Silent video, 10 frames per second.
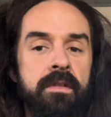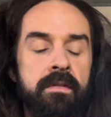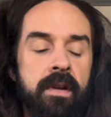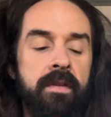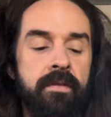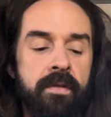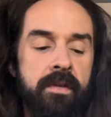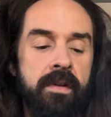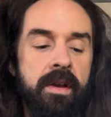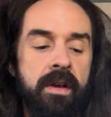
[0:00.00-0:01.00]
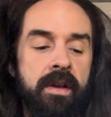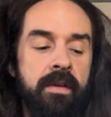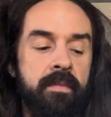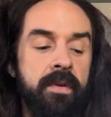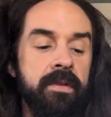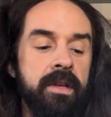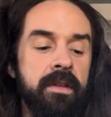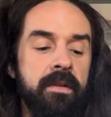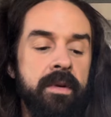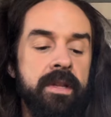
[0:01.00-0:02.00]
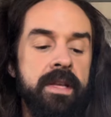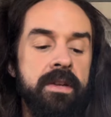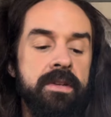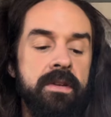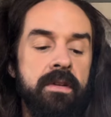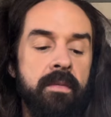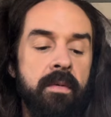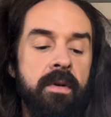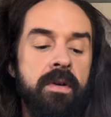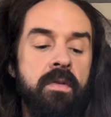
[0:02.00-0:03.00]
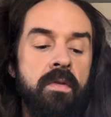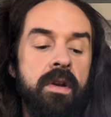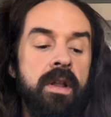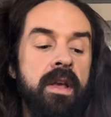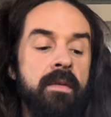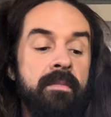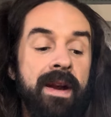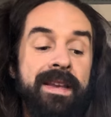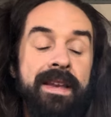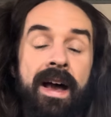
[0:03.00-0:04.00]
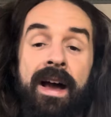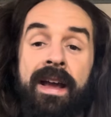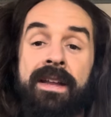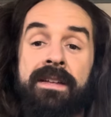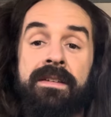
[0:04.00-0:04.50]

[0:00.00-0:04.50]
right, for building a little bit of tension on my 1 chord. My 9.